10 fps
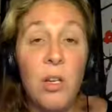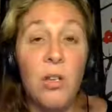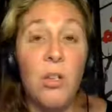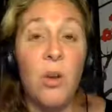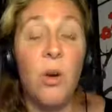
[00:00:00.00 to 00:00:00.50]

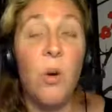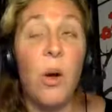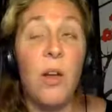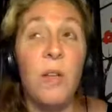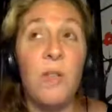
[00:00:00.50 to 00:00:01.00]
So,
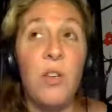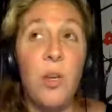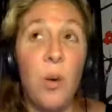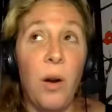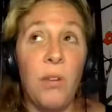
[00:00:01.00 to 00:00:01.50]
if
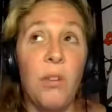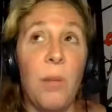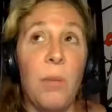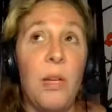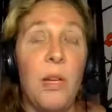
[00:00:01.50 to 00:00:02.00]
you are
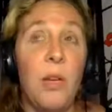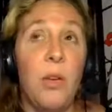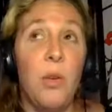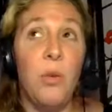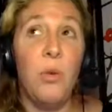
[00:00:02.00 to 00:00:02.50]
somebody
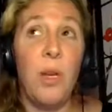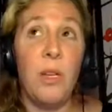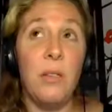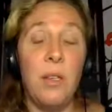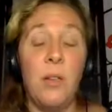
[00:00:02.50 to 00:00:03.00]
who
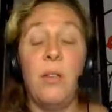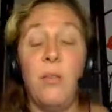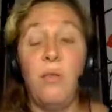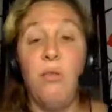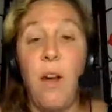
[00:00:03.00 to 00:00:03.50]
is in
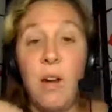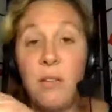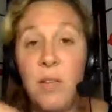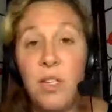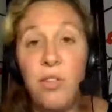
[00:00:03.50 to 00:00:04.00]

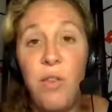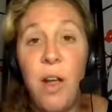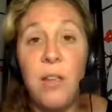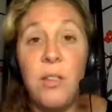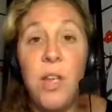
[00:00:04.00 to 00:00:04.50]
chronically
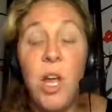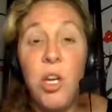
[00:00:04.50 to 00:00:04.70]
stressed,